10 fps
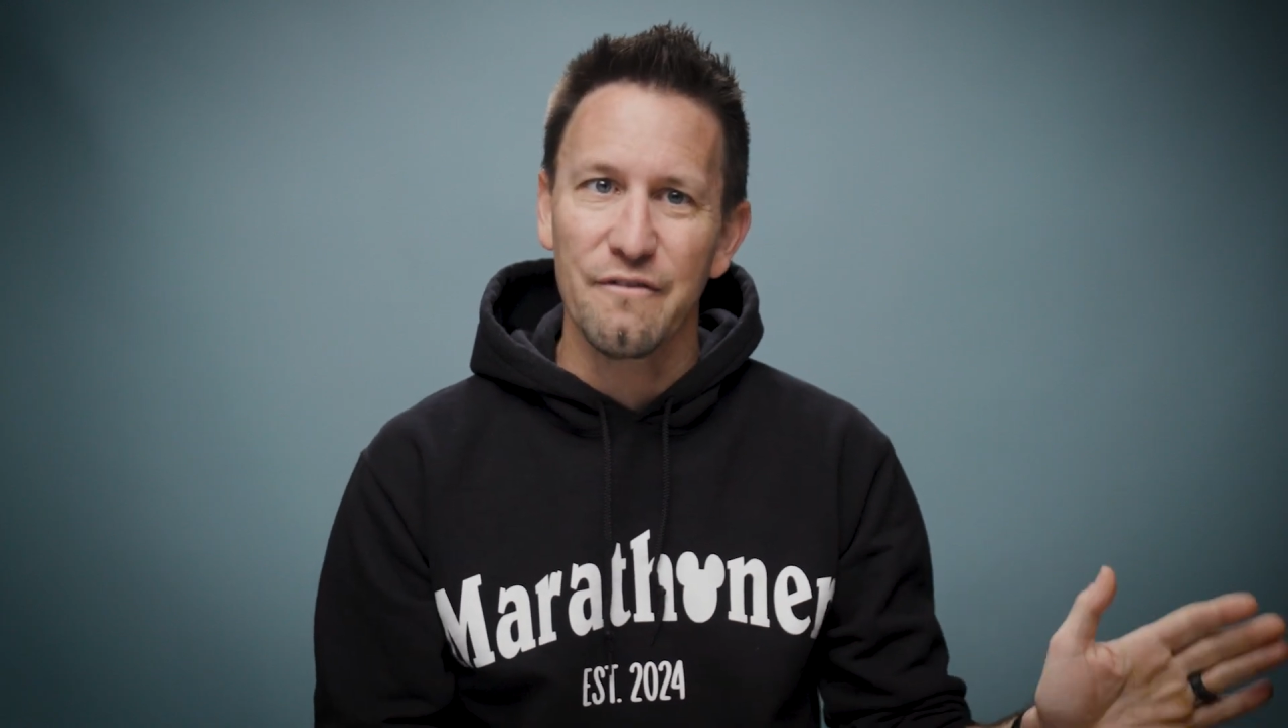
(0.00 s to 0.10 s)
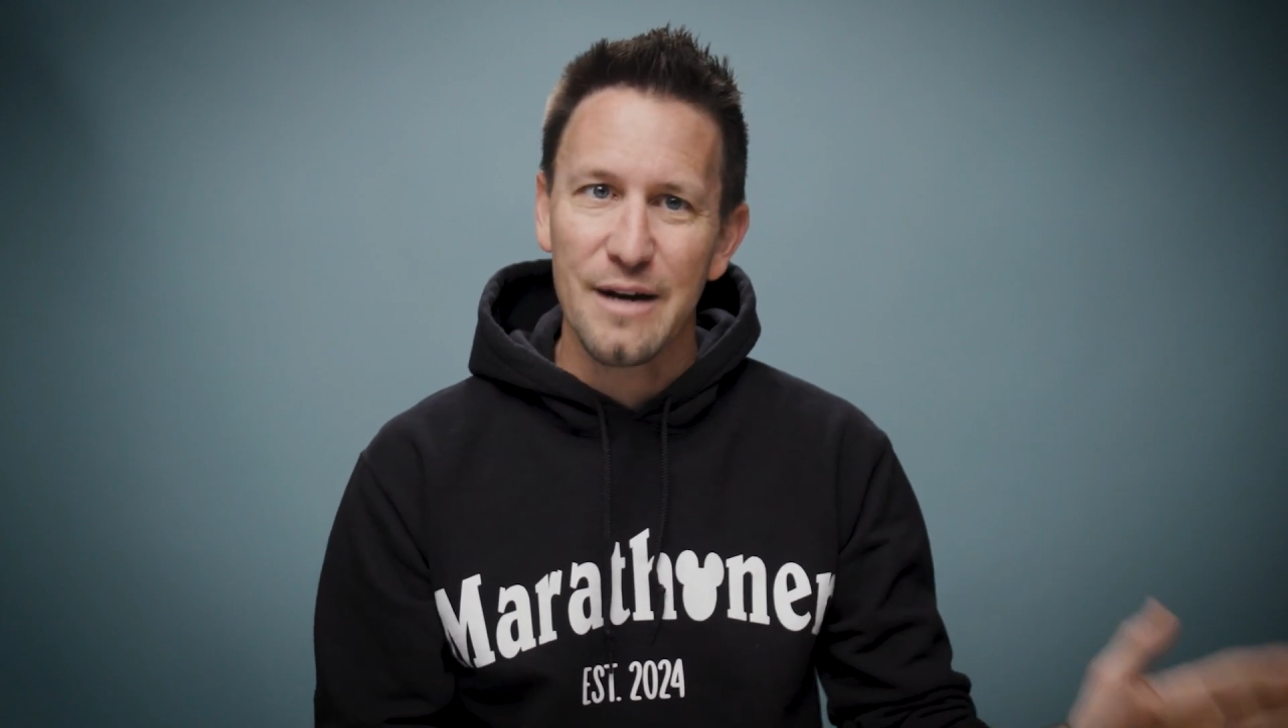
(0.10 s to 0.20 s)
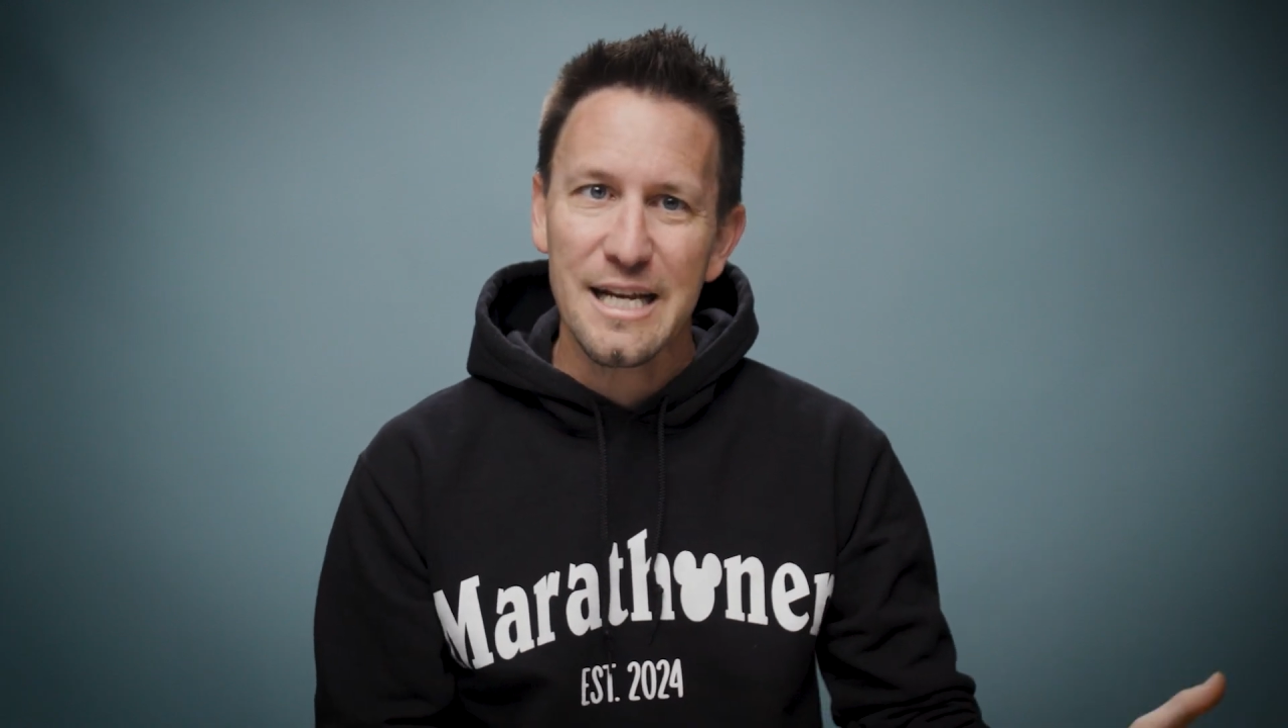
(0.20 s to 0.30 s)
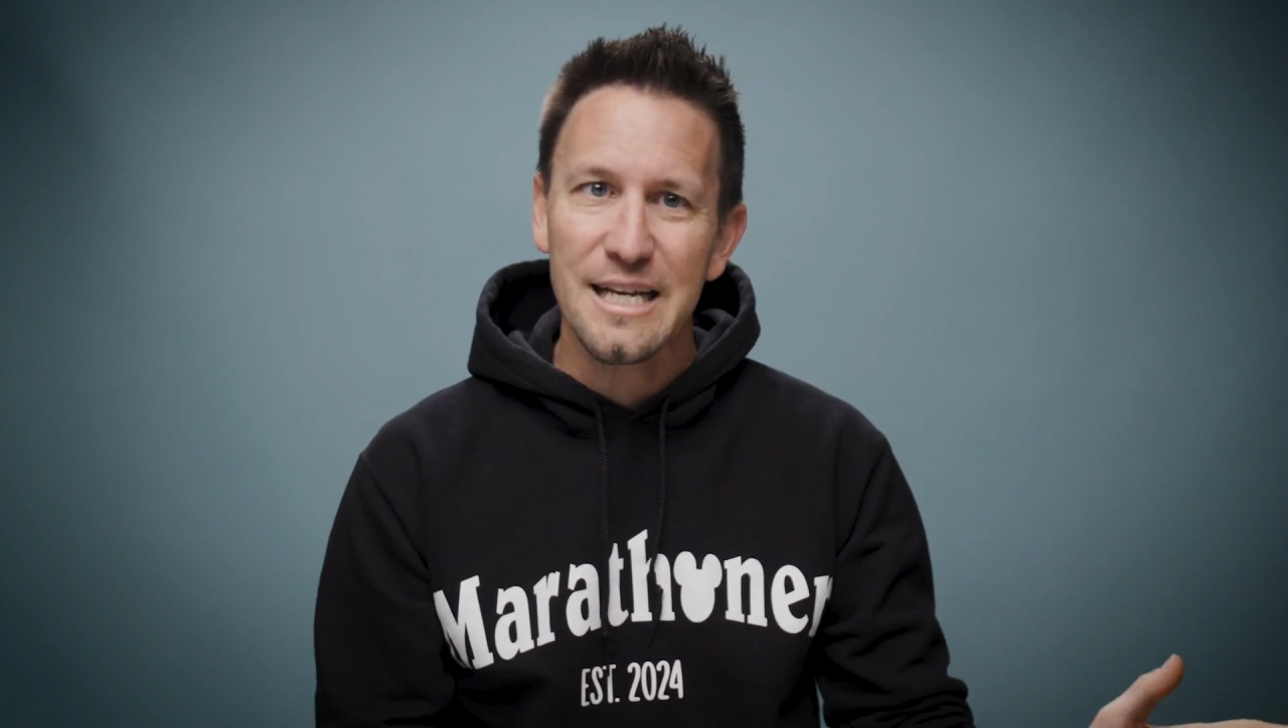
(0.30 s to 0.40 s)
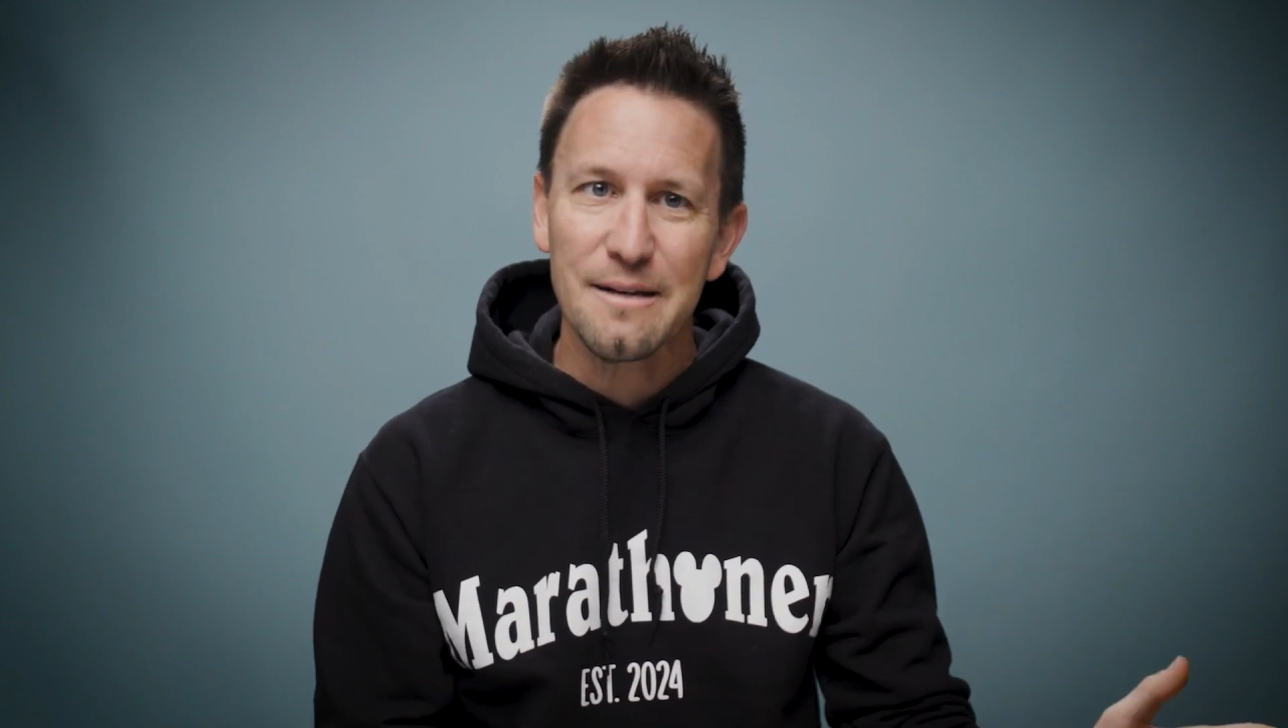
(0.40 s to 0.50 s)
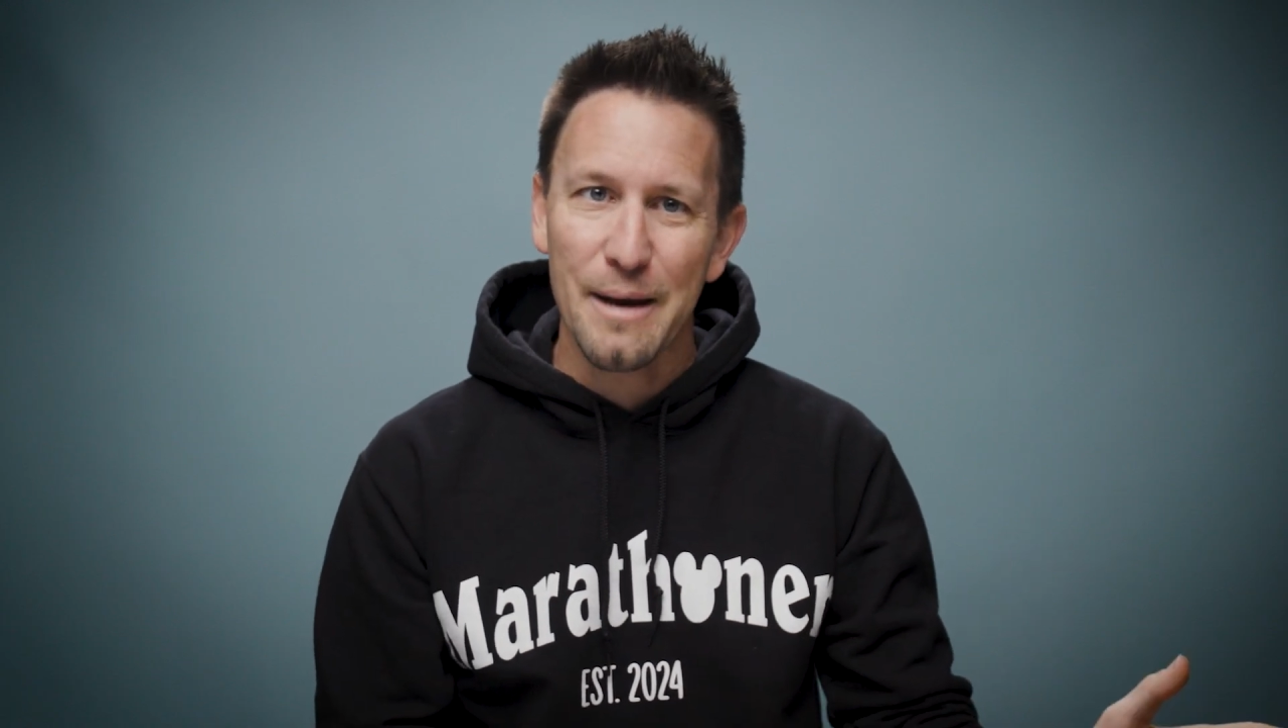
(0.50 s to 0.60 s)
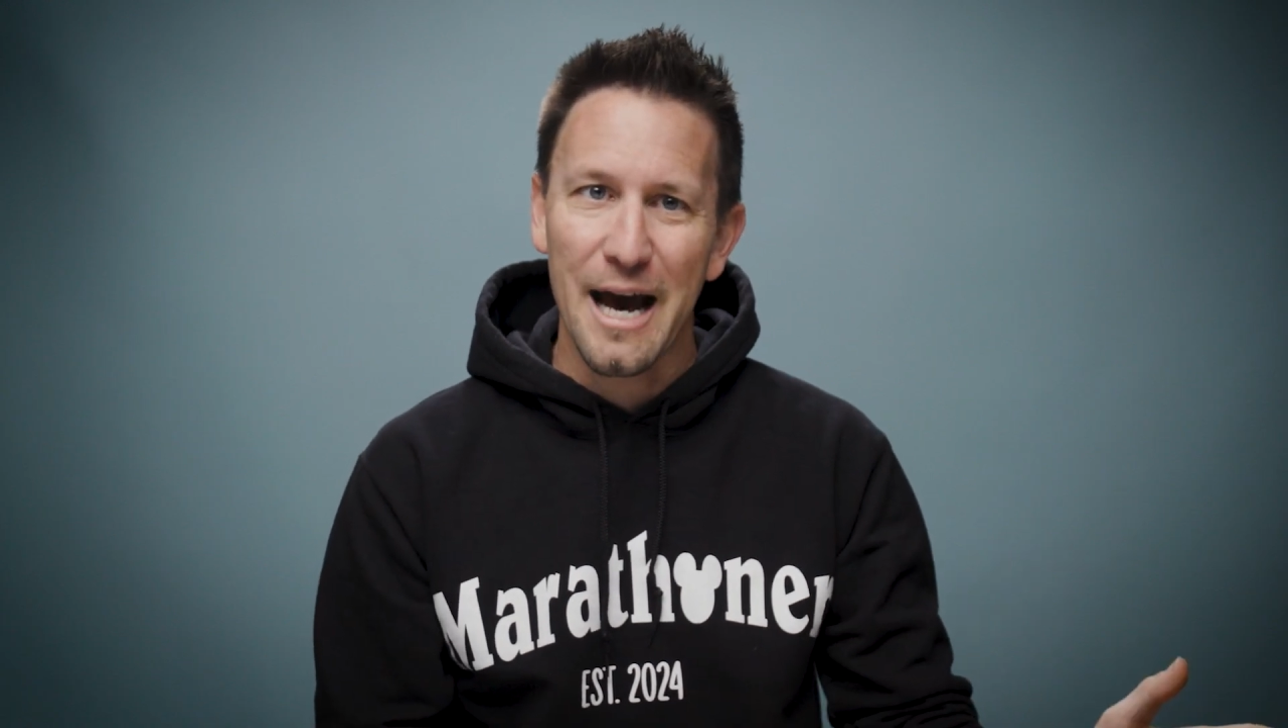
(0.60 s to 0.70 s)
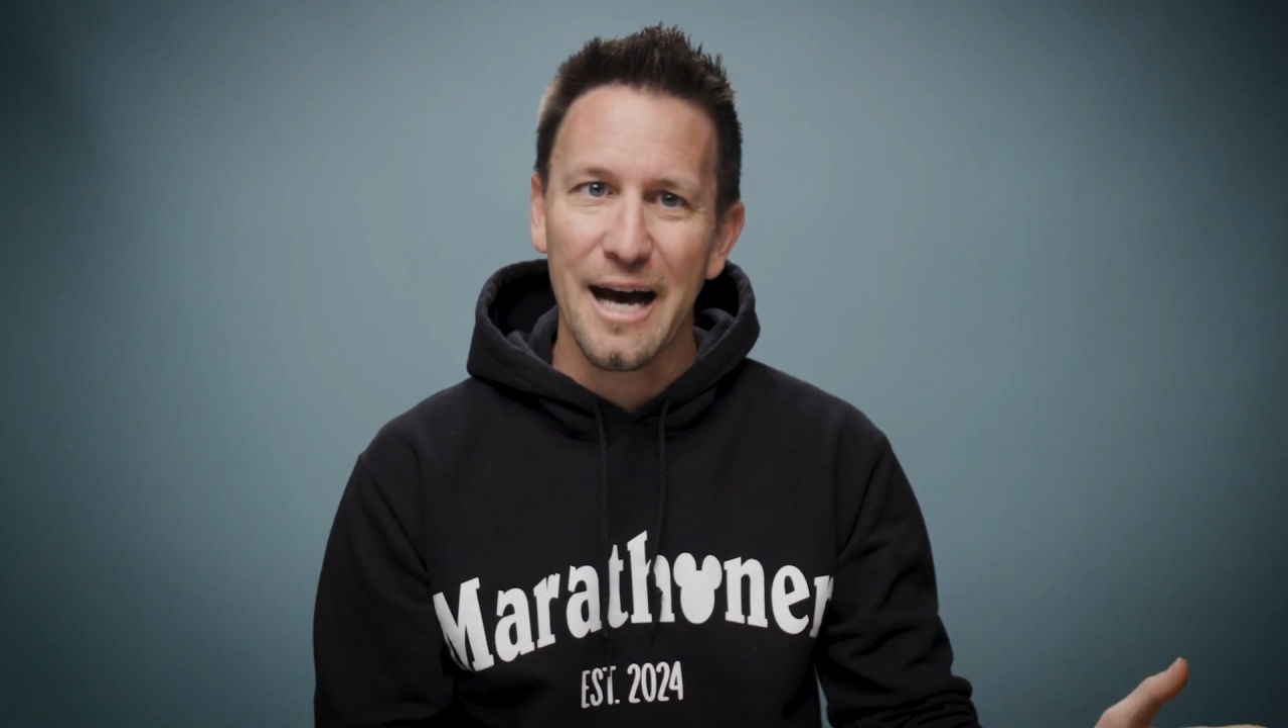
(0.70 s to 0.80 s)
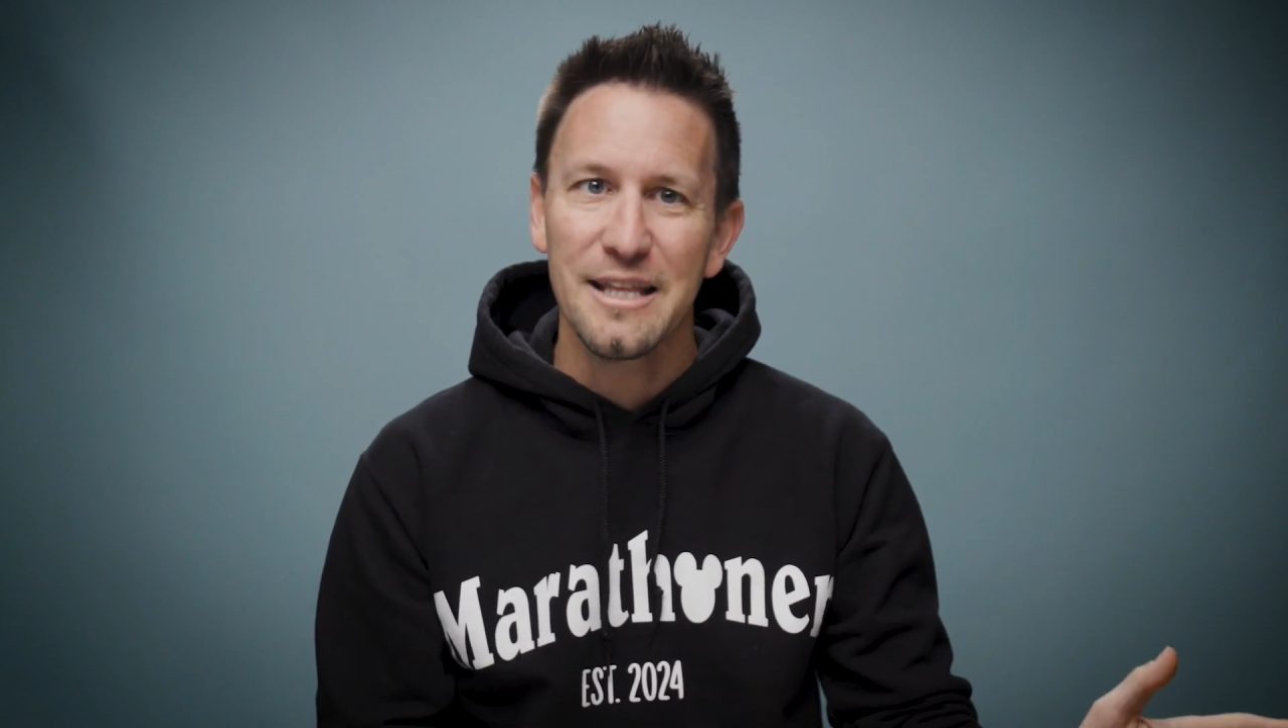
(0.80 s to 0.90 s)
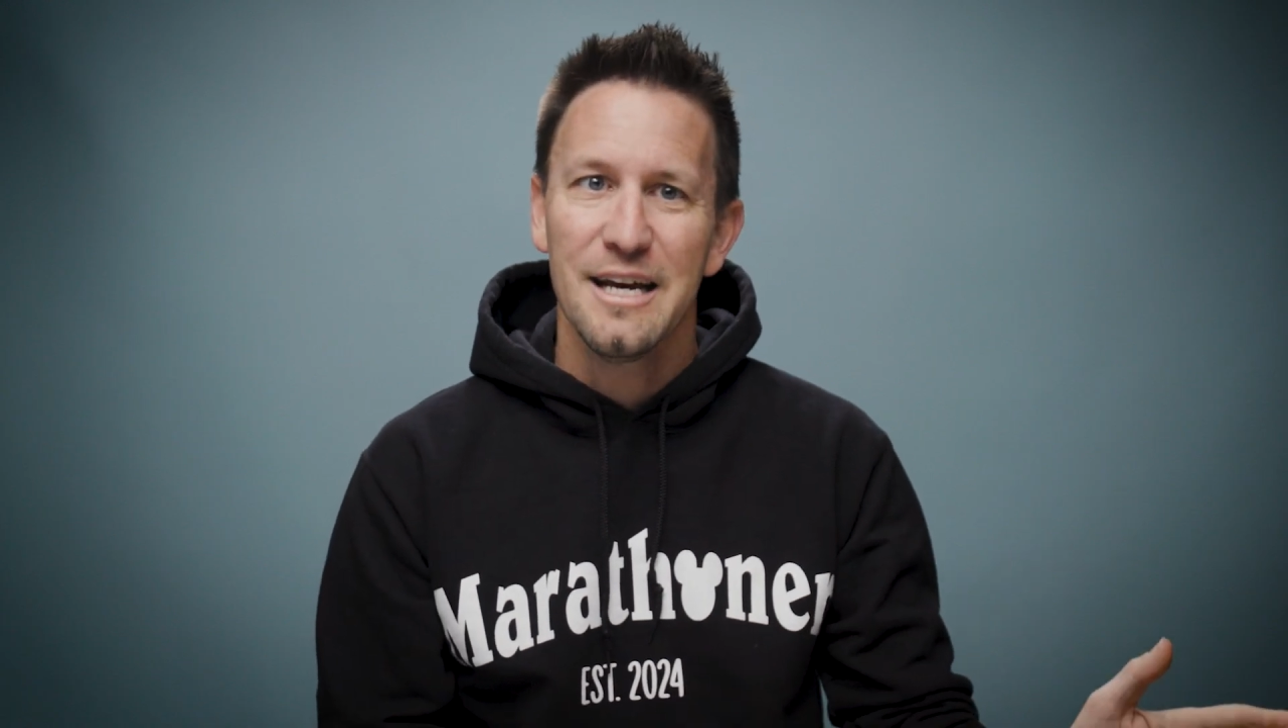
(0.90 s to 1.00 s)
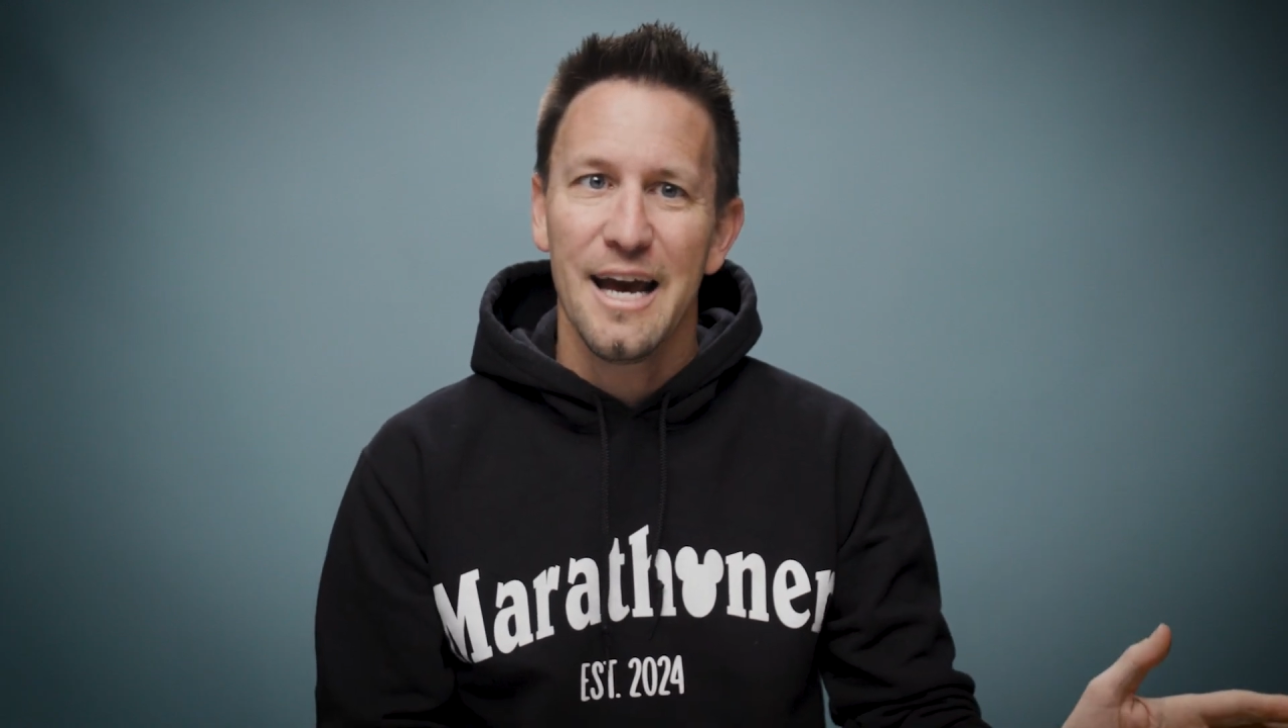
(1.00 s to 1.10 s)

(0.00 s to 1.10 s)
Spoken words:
Viking path,